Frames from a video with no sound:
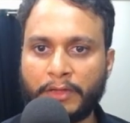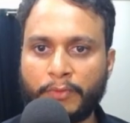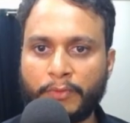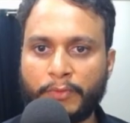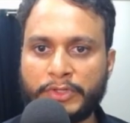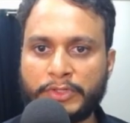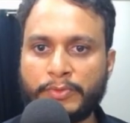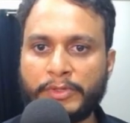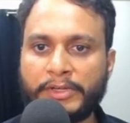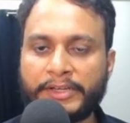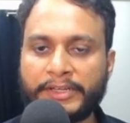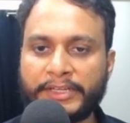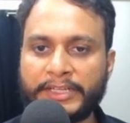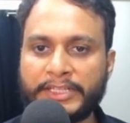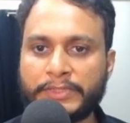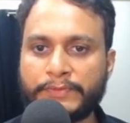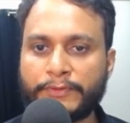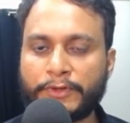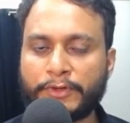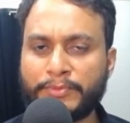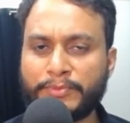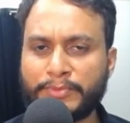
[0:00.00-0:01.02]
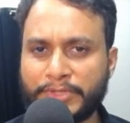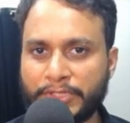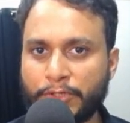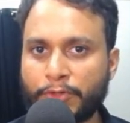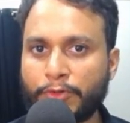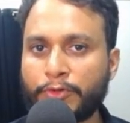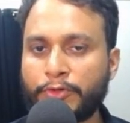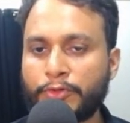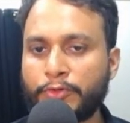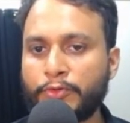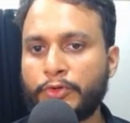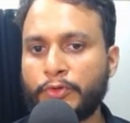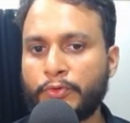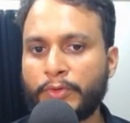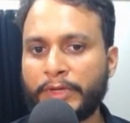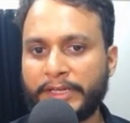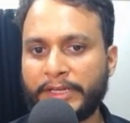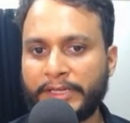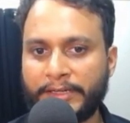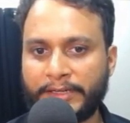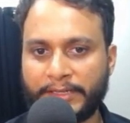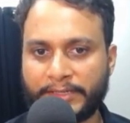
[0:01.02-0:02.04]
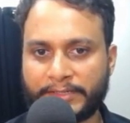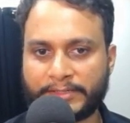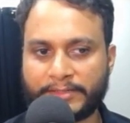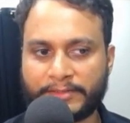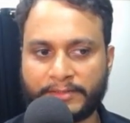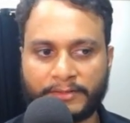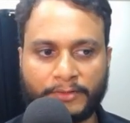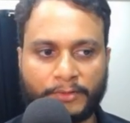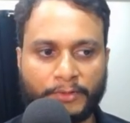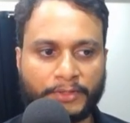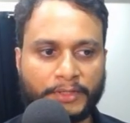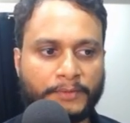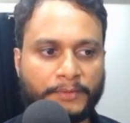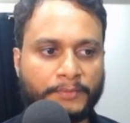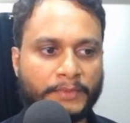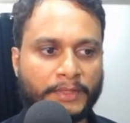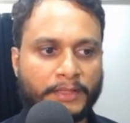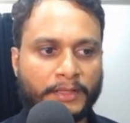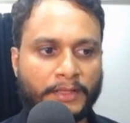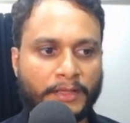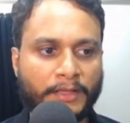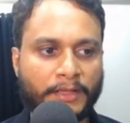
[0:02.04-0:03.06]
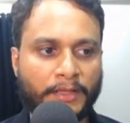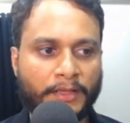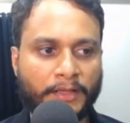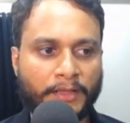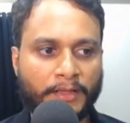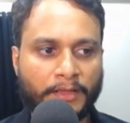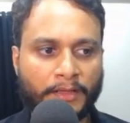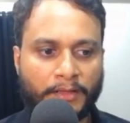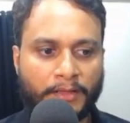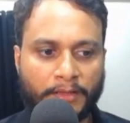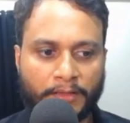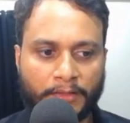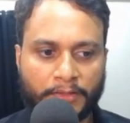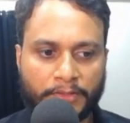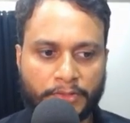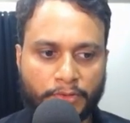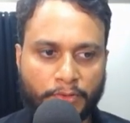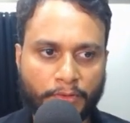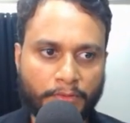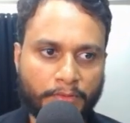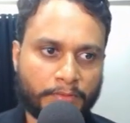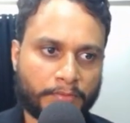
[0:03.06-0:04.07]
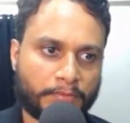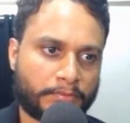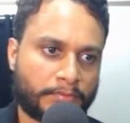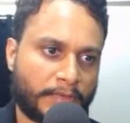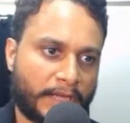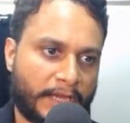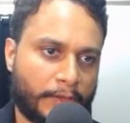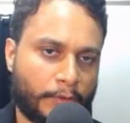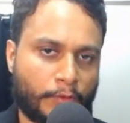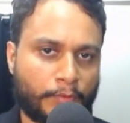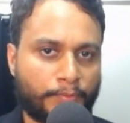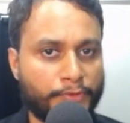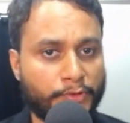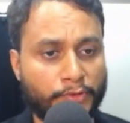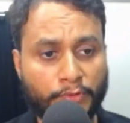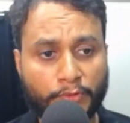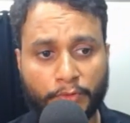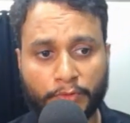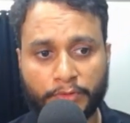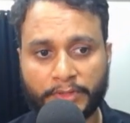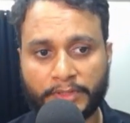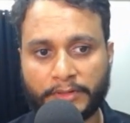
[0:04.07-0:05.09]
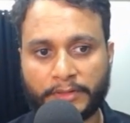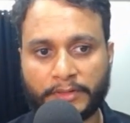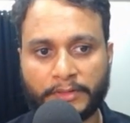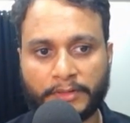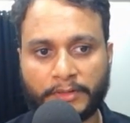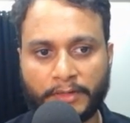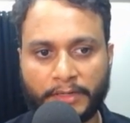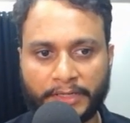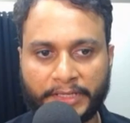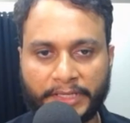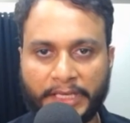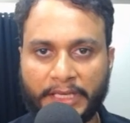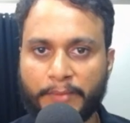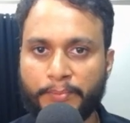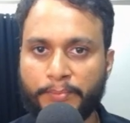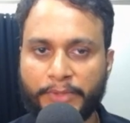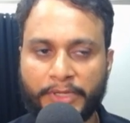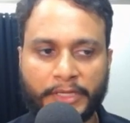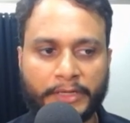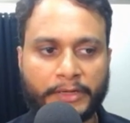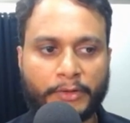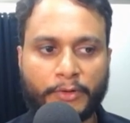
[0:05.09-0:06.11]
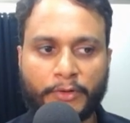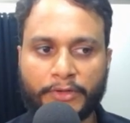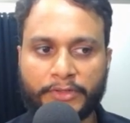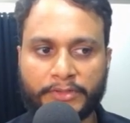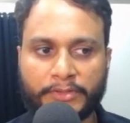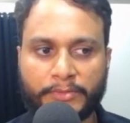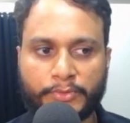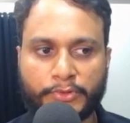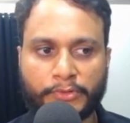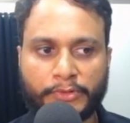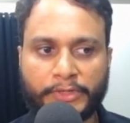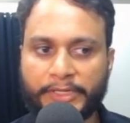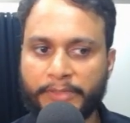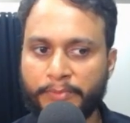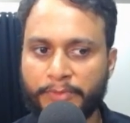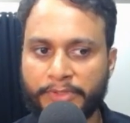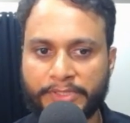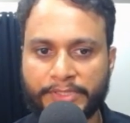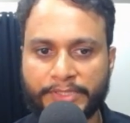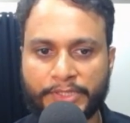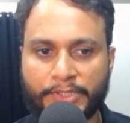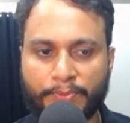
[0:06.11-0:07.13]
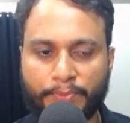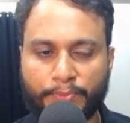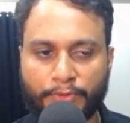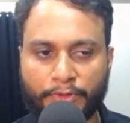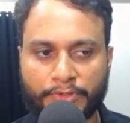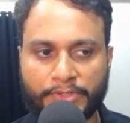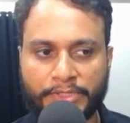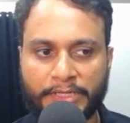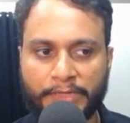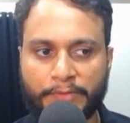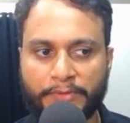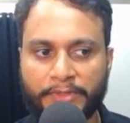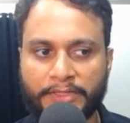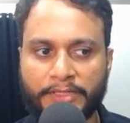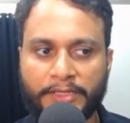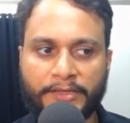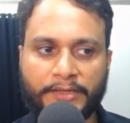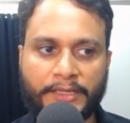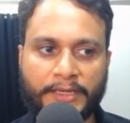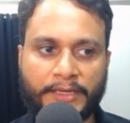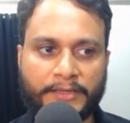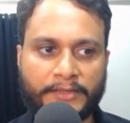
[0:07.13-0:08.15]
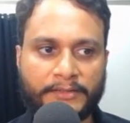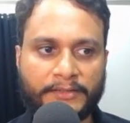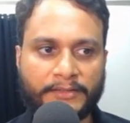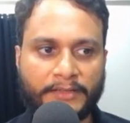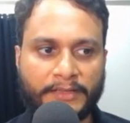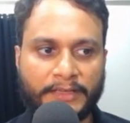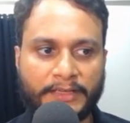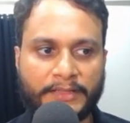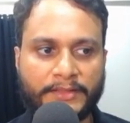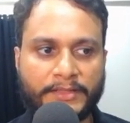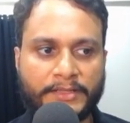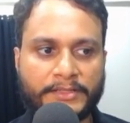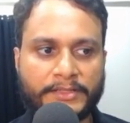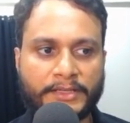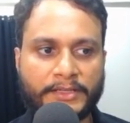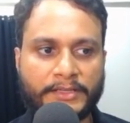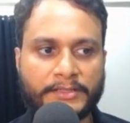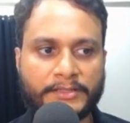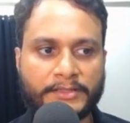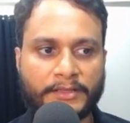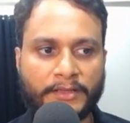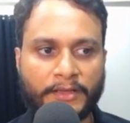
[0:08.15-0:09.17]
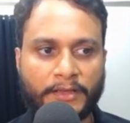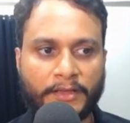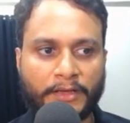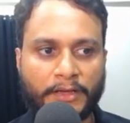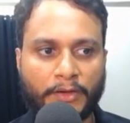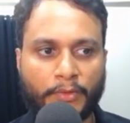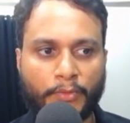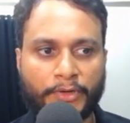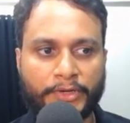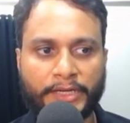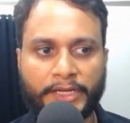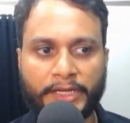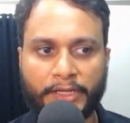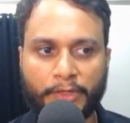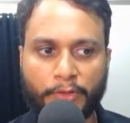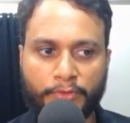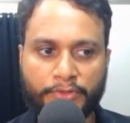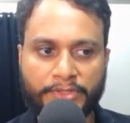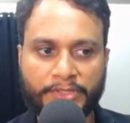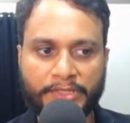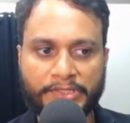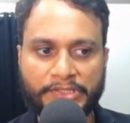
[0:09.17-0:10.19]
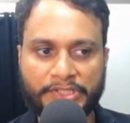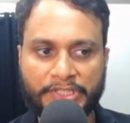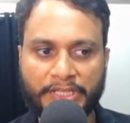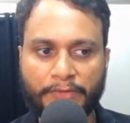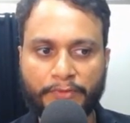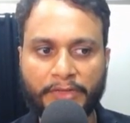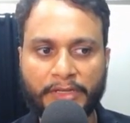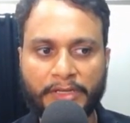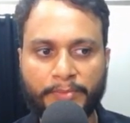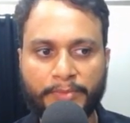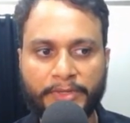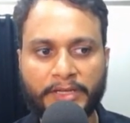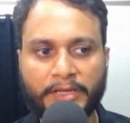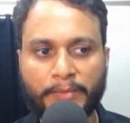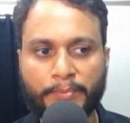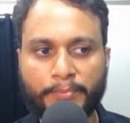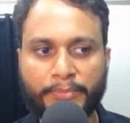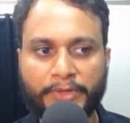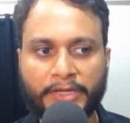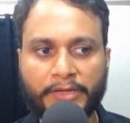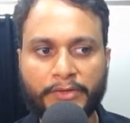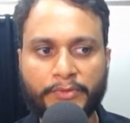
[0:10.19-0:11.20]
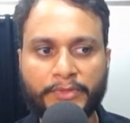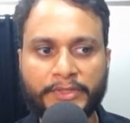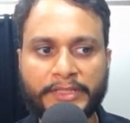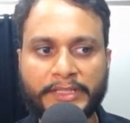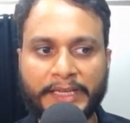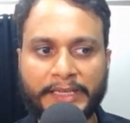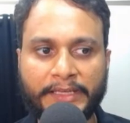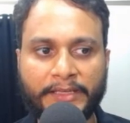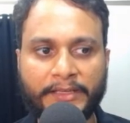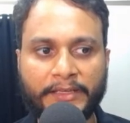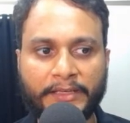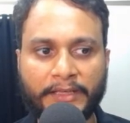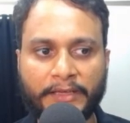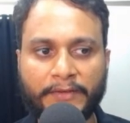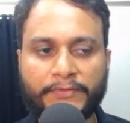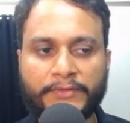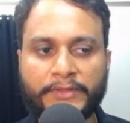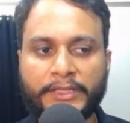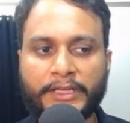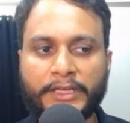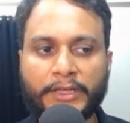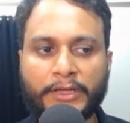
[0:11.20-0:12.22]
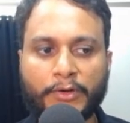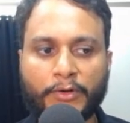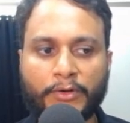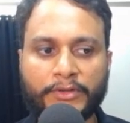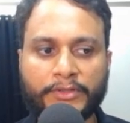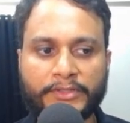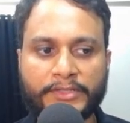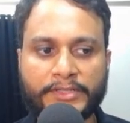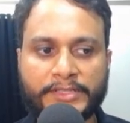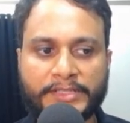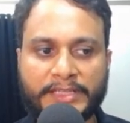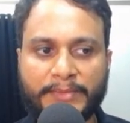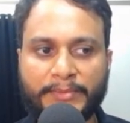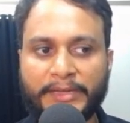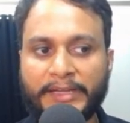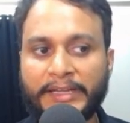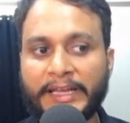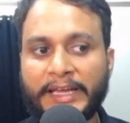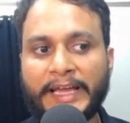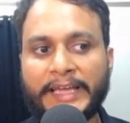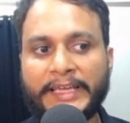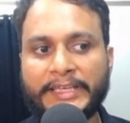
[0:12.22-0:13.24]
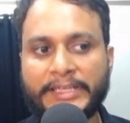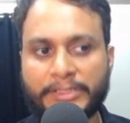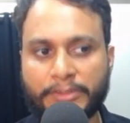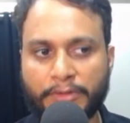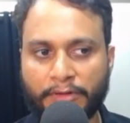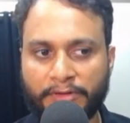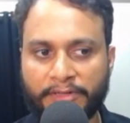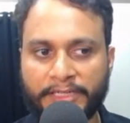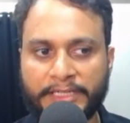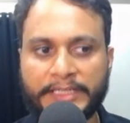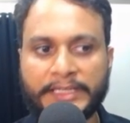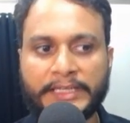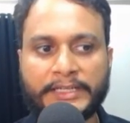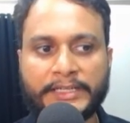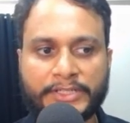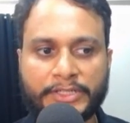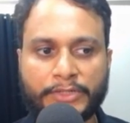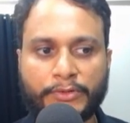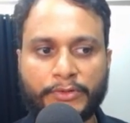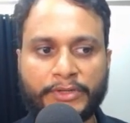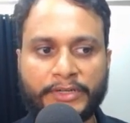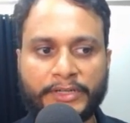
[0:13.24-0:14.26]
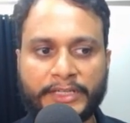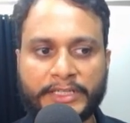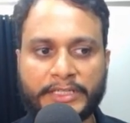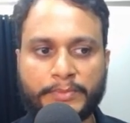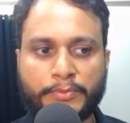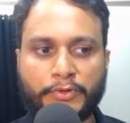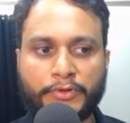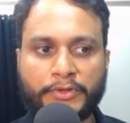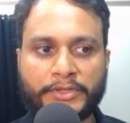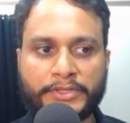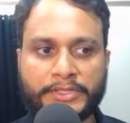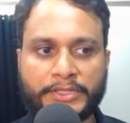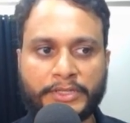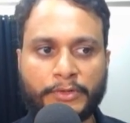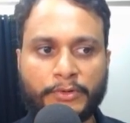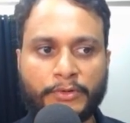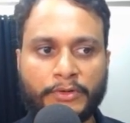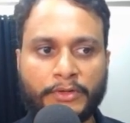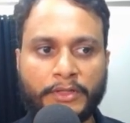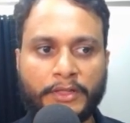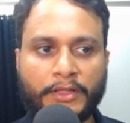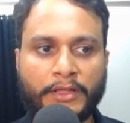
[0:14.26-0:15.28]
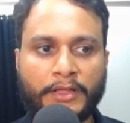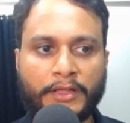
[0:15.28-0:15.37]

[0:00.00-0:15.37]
which will range from 0 to 2n index. Okay. So I hope you know the KMP algorithm. So let me just proceed with the dry run. In this case, what I do is the J will be compared with I. If they are not the same and I is already at 0 index, put a 0